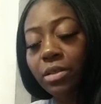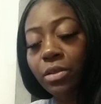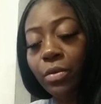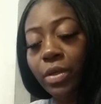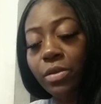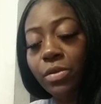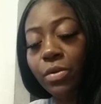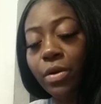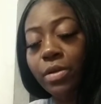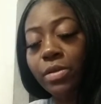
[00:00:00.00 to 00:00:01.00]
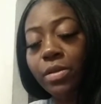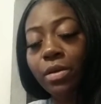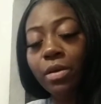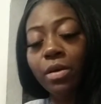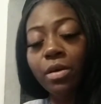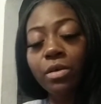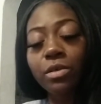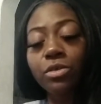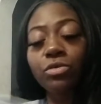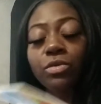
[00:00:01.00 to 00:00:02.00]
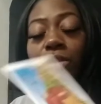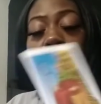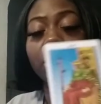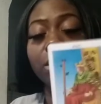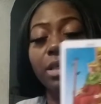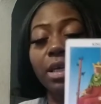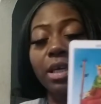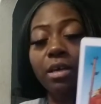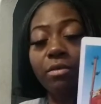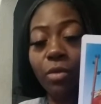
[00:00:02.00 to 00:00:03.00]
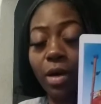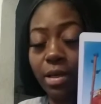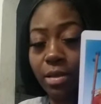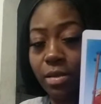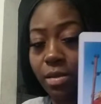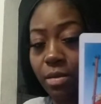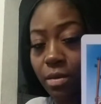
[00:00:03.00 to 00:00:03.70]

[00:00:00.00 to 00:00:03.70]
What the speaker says: the Queen of Swords, you drew the King of Wands.